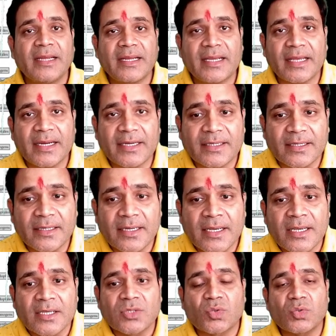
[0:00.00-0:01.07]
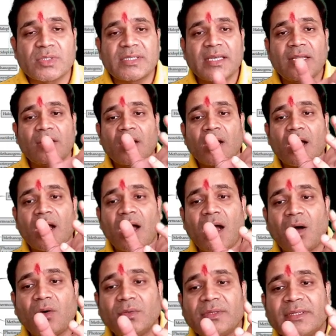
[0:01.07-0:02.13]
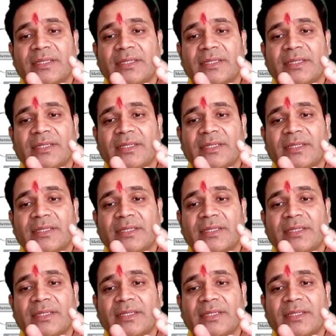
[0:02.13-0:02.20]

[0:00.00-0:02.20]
Correct? So see how